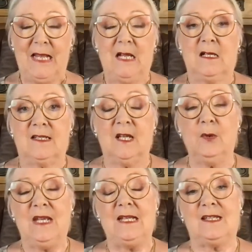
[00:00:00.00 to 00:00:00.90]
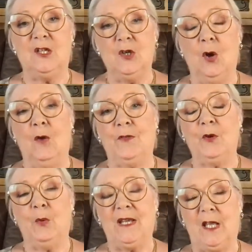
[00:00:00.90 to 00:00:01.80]
So it's not
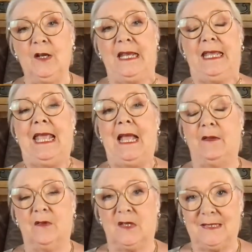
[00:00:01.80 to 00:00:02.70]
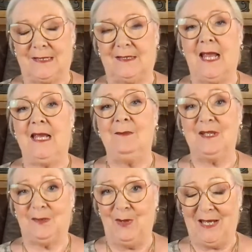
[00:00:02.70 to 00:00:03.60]
that we're going to get the same
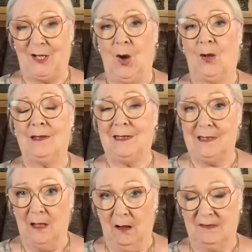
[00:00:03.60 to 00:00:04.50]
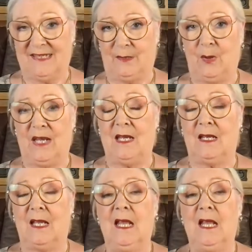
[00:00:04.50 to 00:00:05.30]
as we got last week,